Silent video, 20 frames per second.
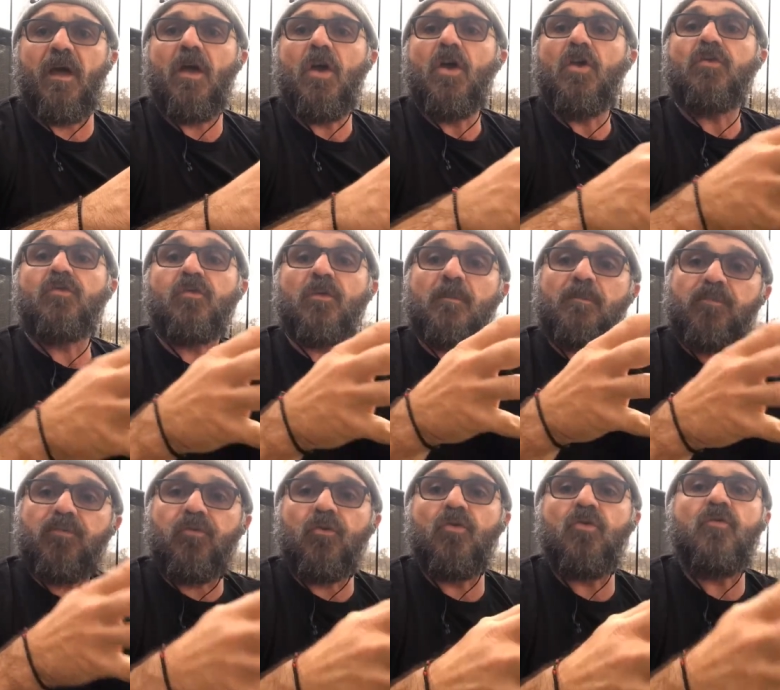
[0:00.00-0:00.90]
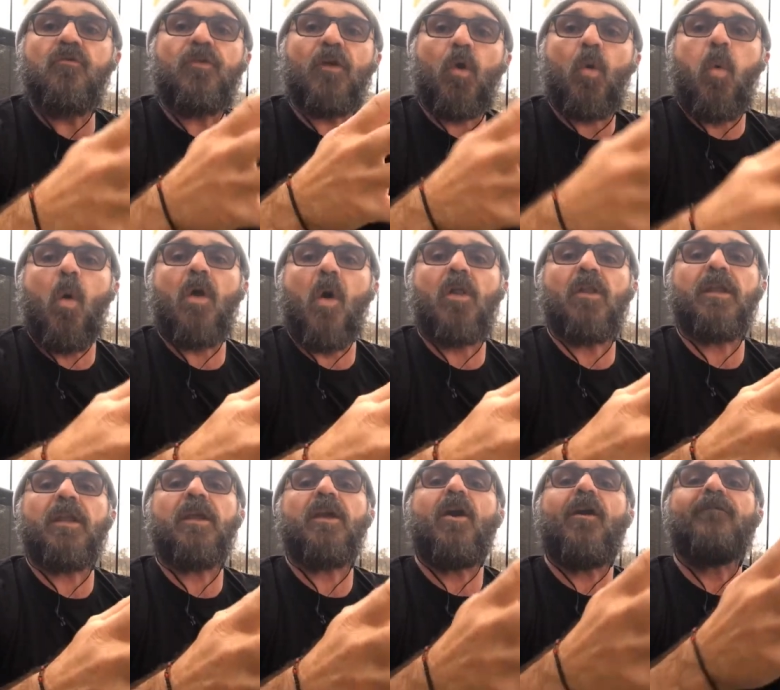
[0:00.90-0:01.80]
to improve the quality
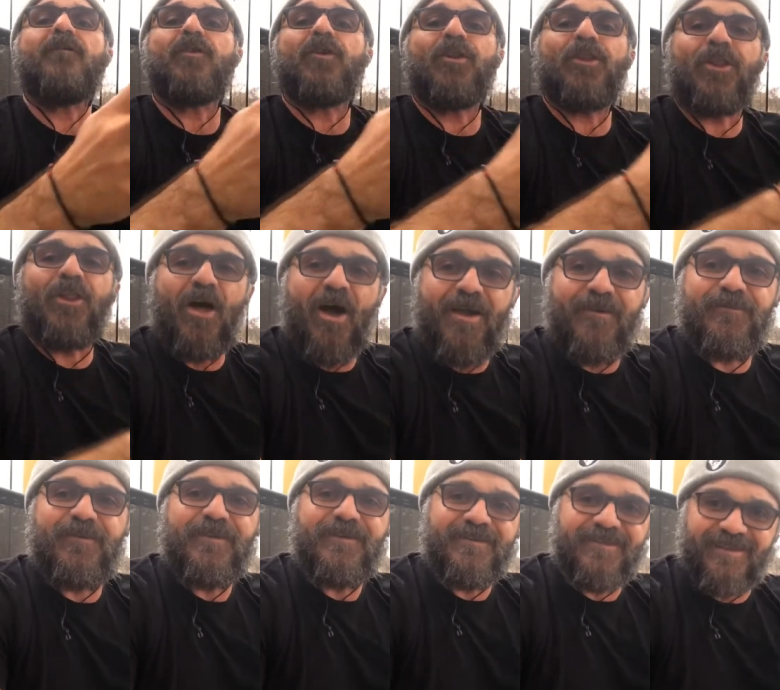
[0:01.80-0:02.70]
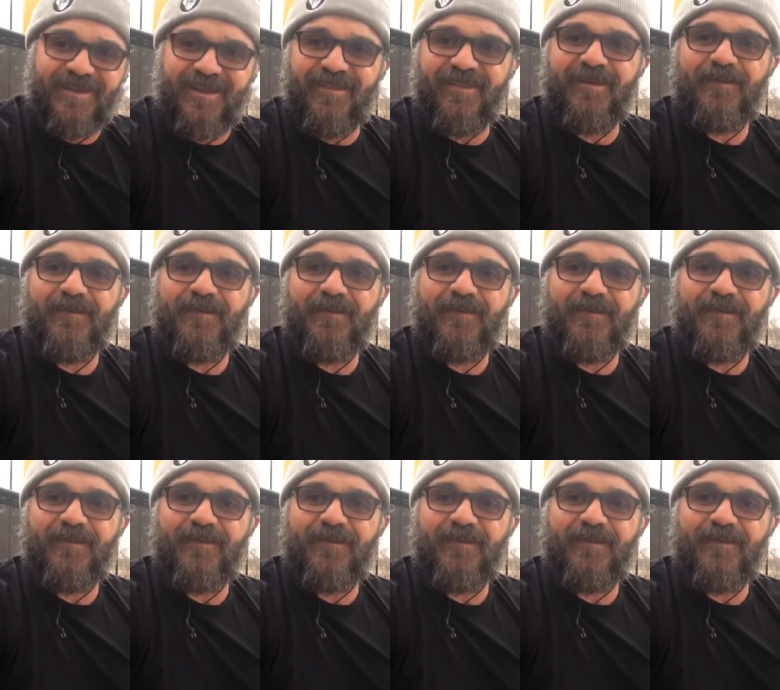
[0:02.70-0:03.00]
of your life together.